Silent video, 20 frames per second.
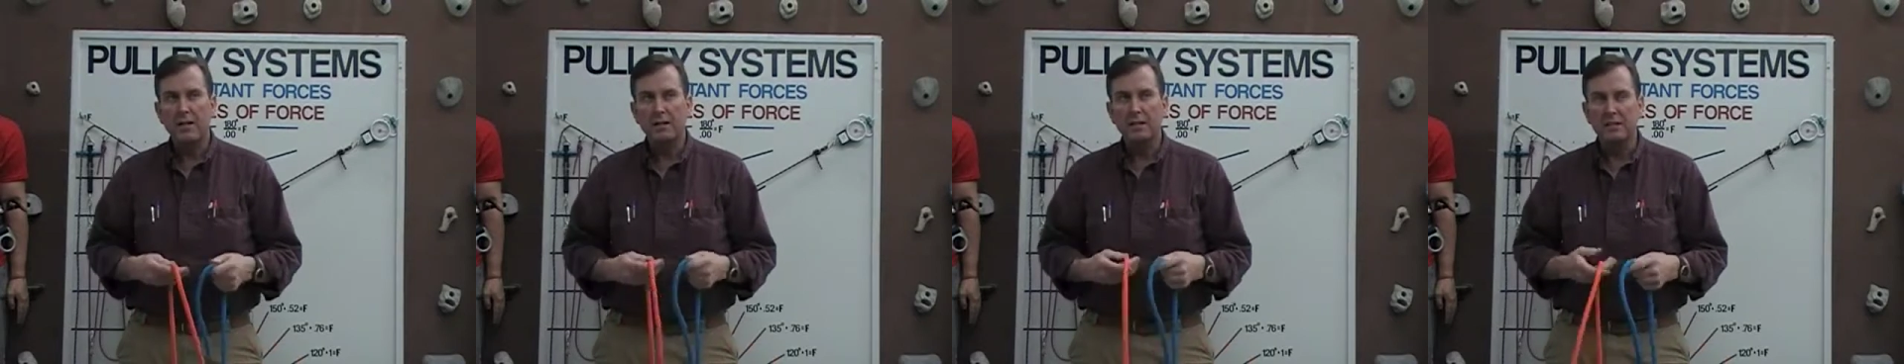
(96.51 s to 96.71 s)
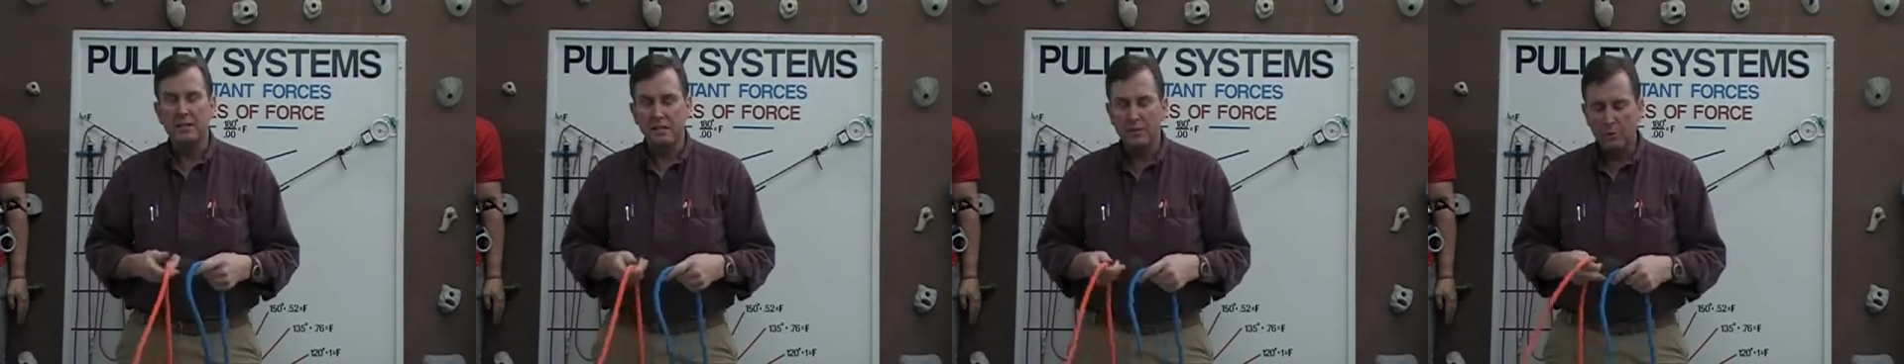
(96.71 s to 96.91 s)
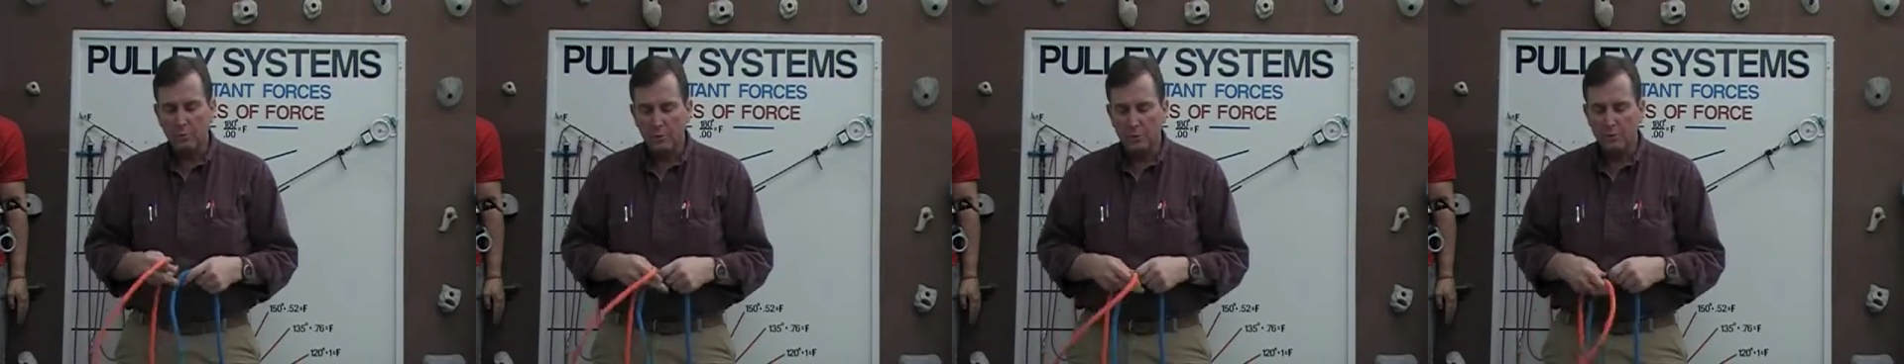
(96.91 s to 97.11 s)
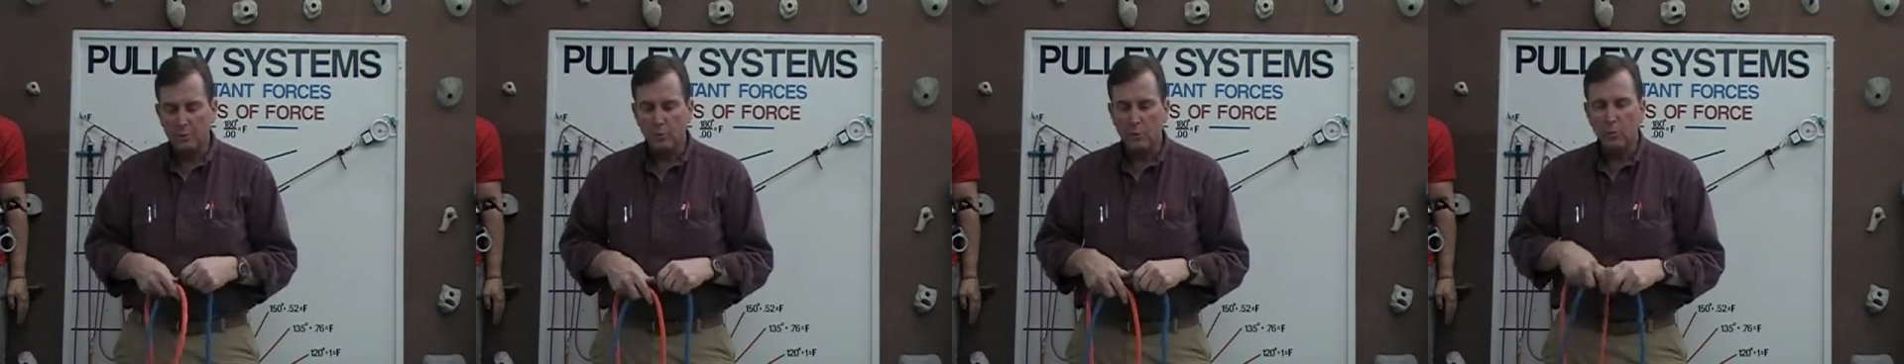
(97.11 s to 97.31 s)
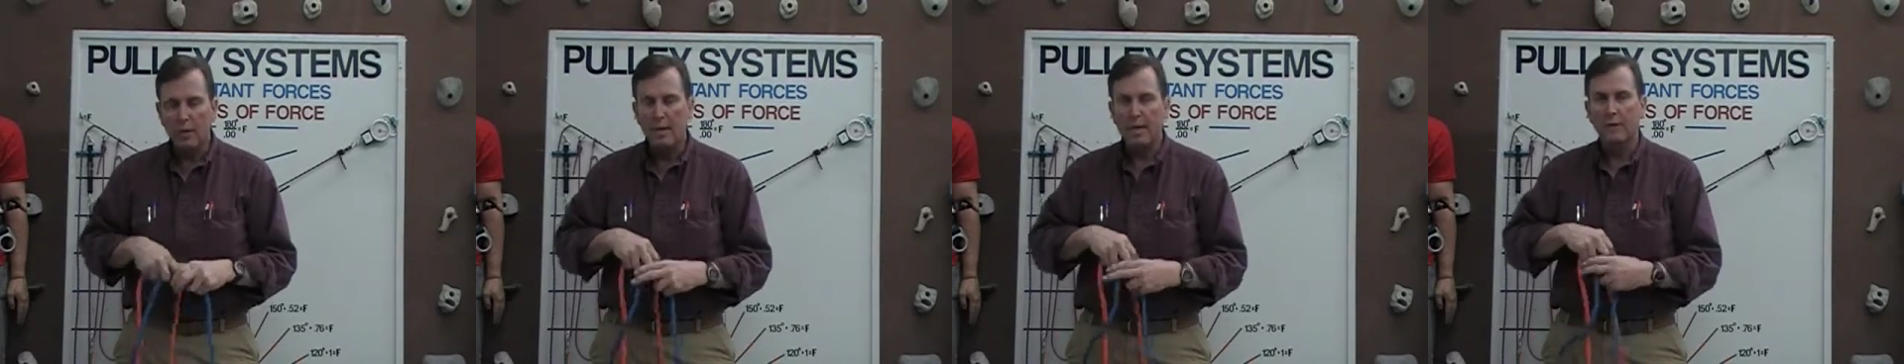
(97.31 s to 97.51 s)
deal with the
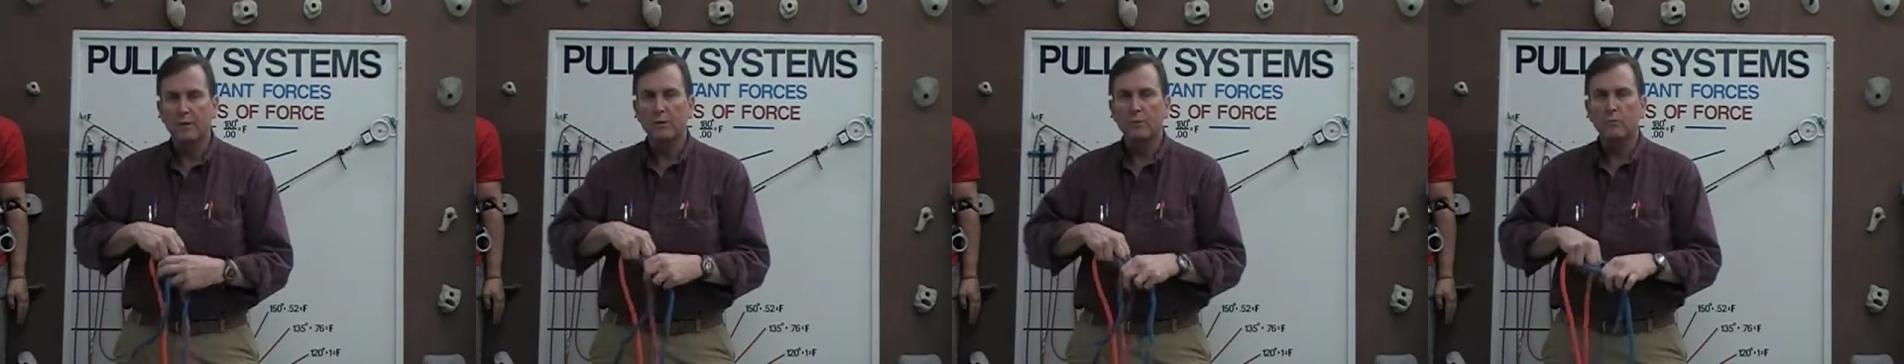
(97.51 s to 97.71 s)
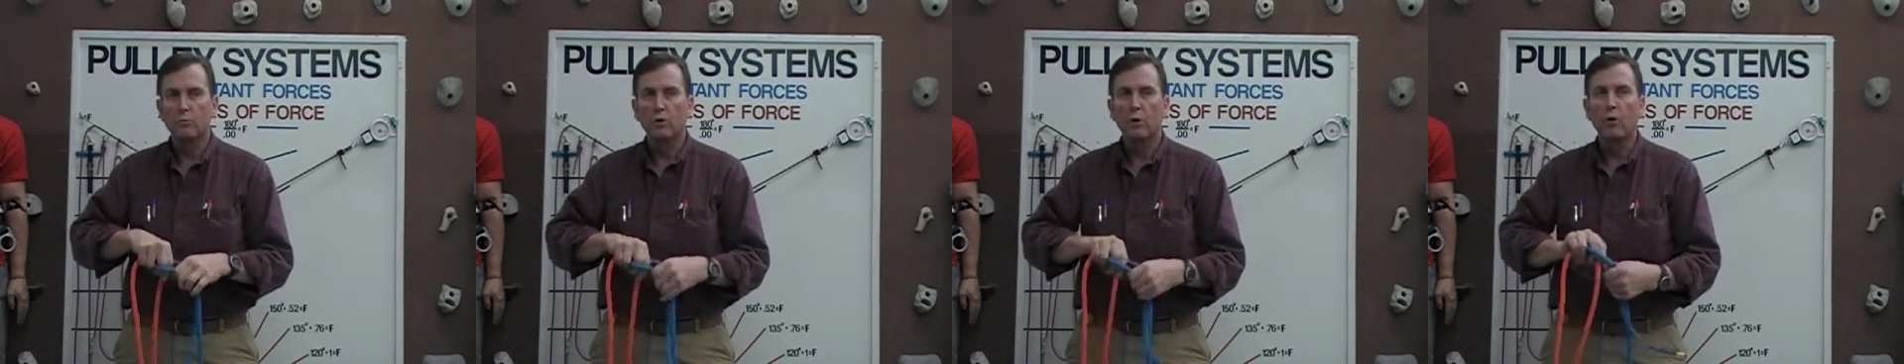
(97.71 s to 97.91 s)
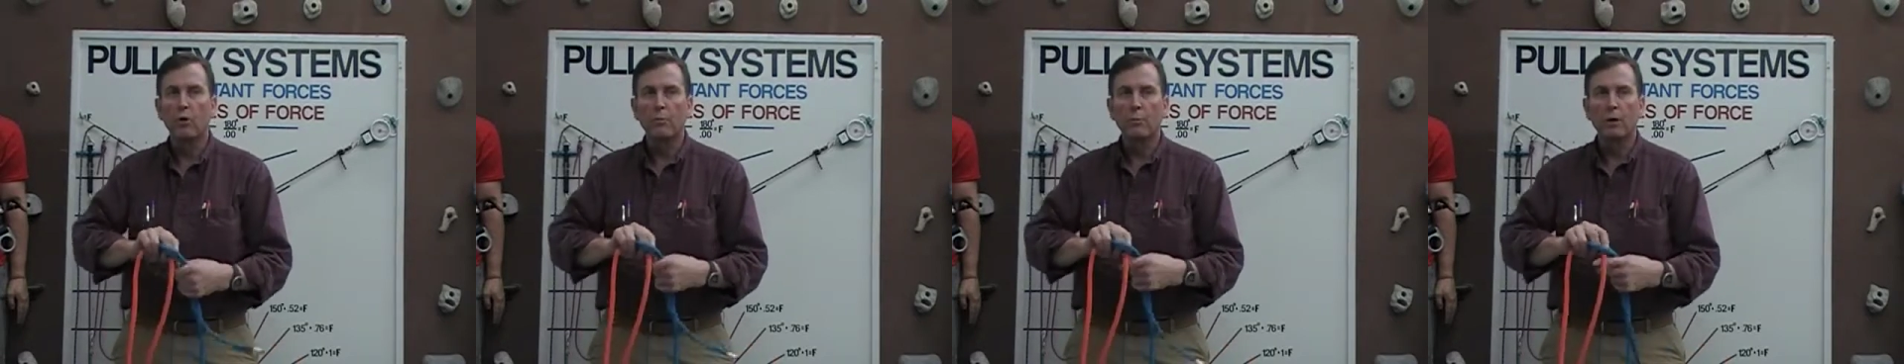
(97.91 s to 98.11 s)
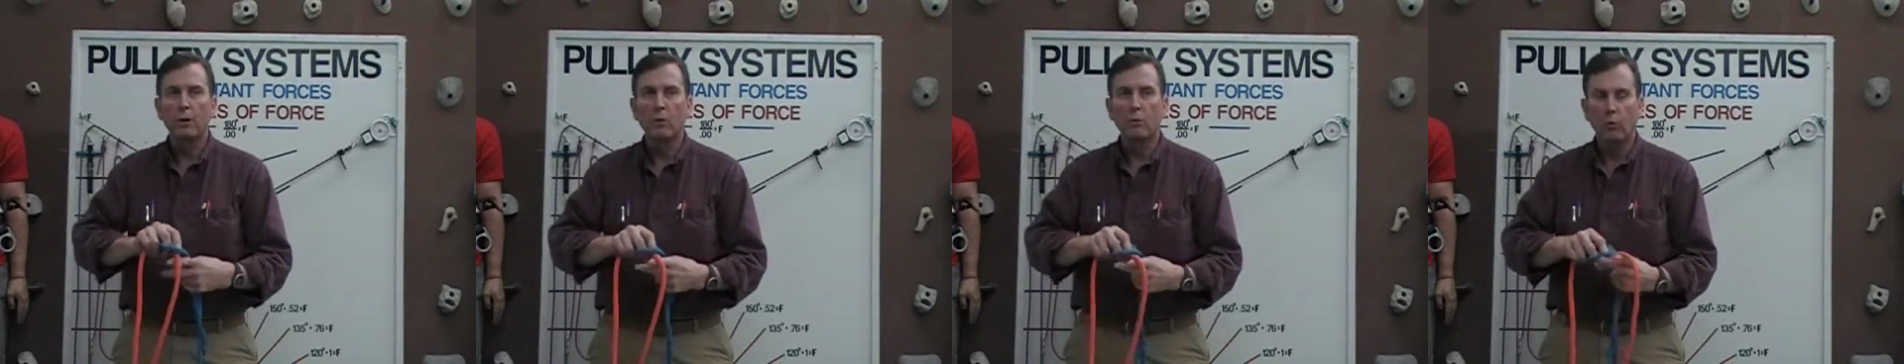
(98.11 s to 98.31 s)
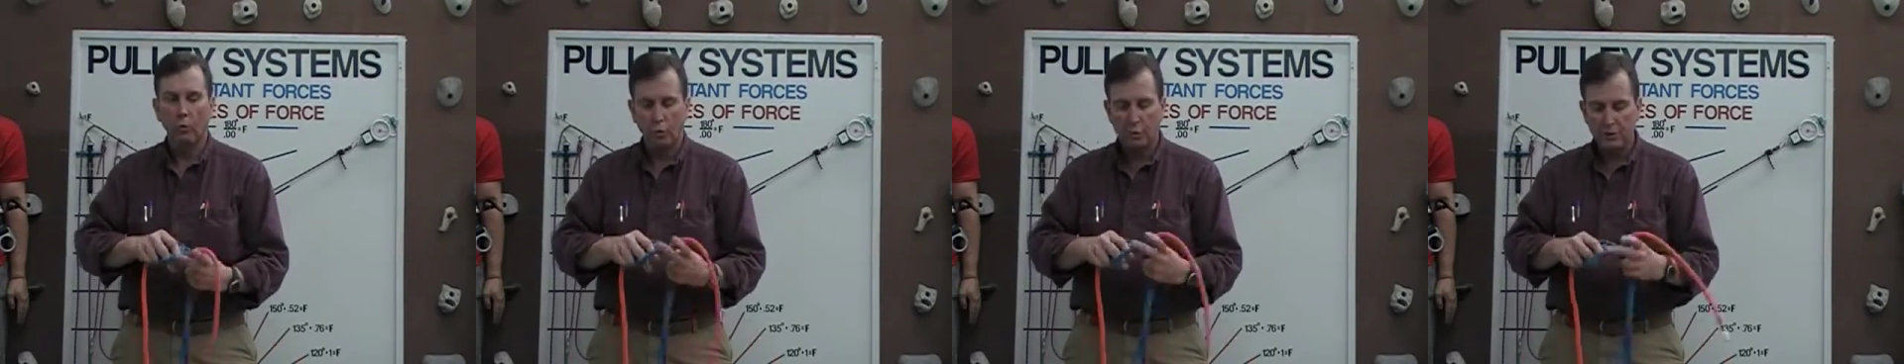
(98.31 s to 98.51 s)
way the rope
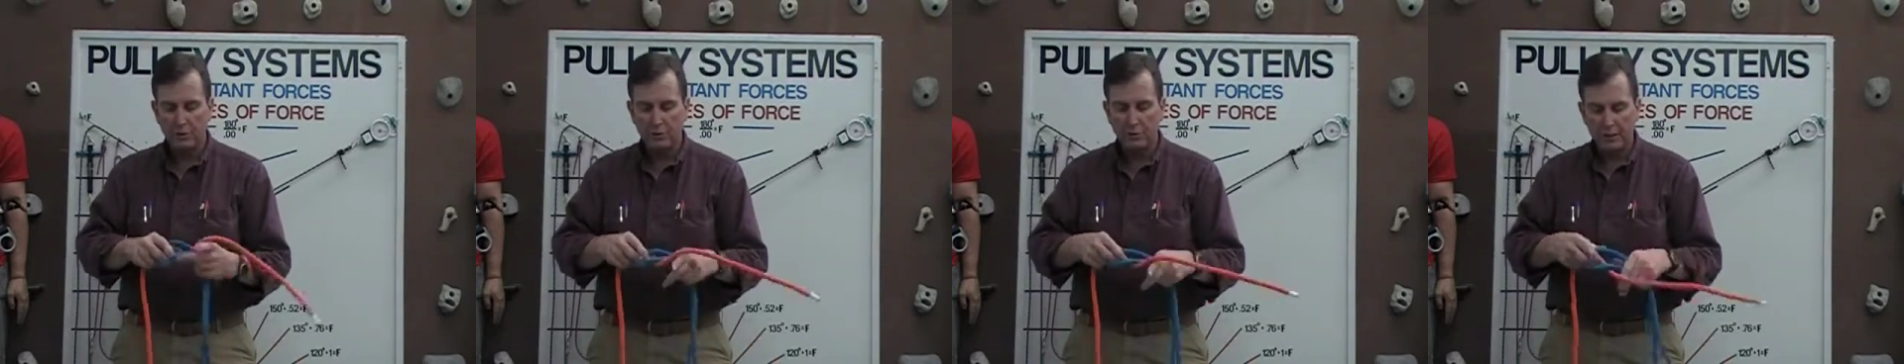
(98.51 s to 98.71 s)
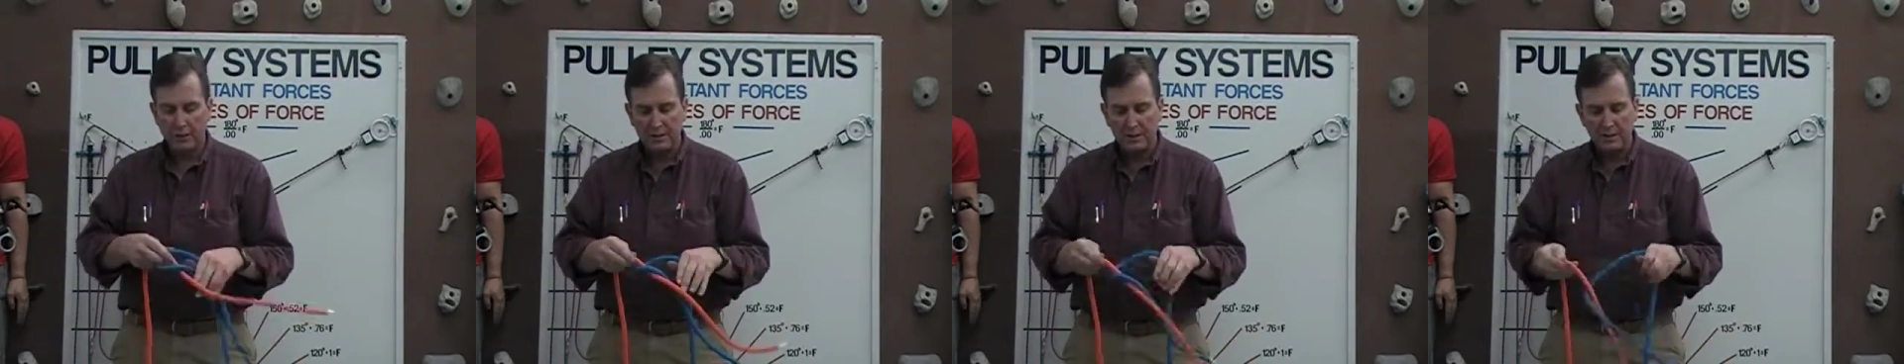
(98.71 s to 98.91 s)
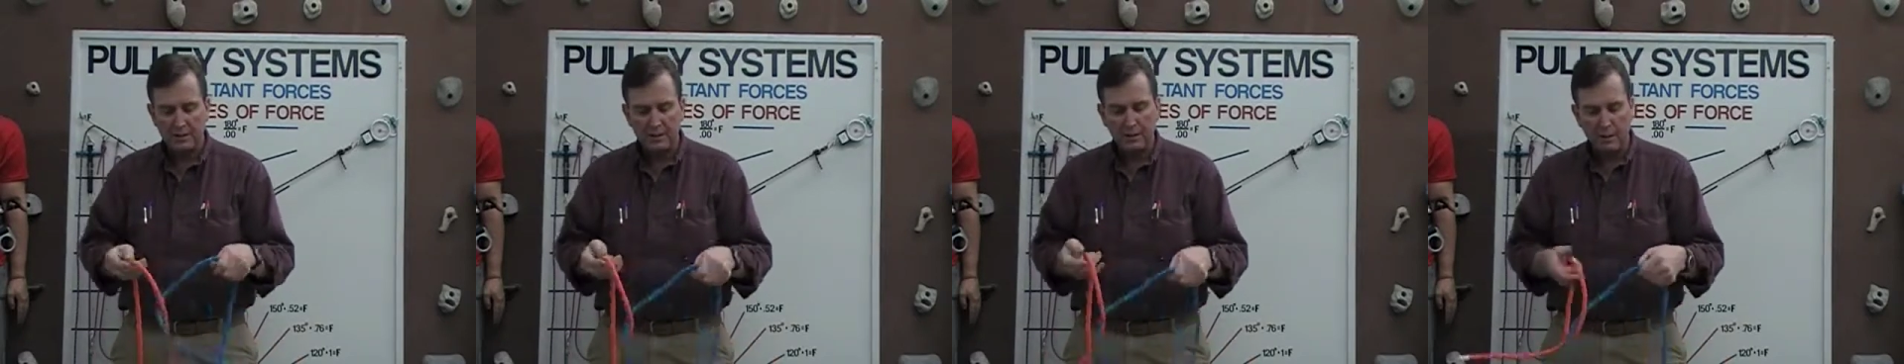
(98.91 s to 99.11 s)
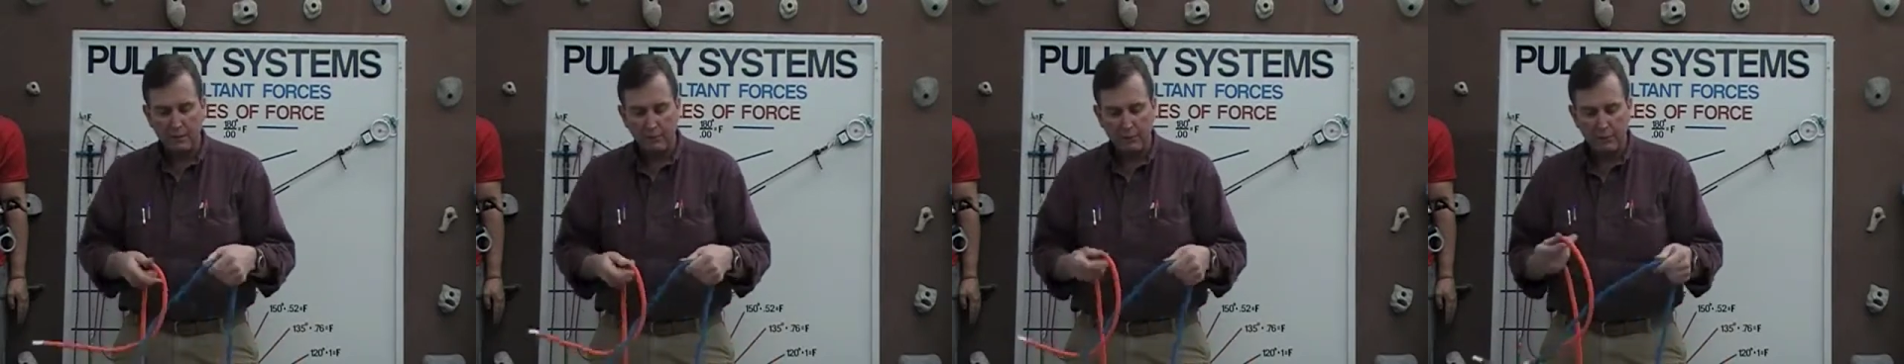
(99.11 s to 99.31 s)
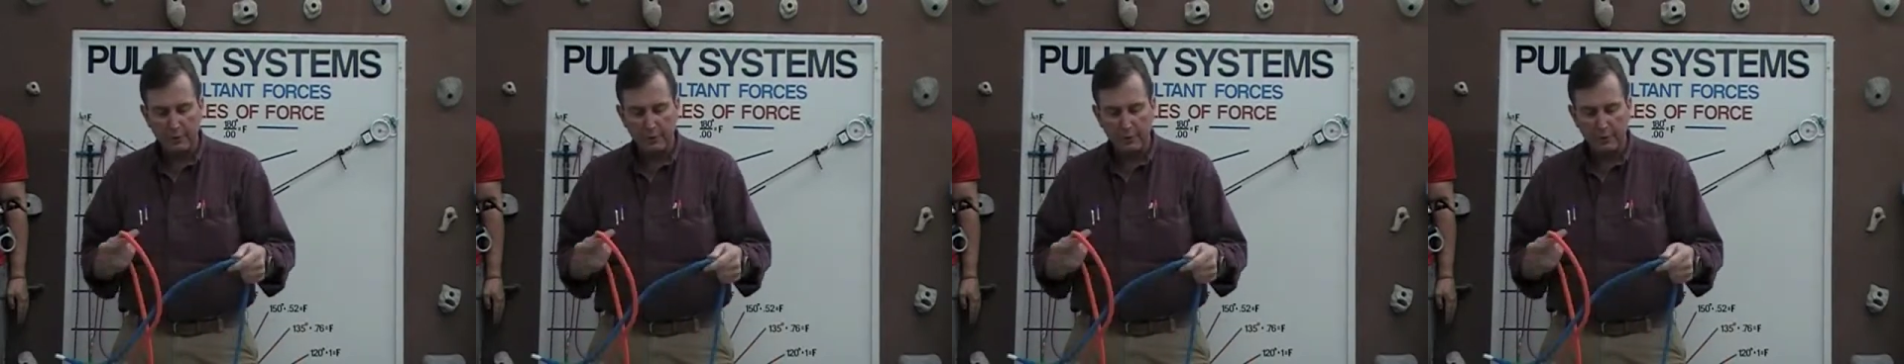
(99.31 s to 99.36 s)
works on itself.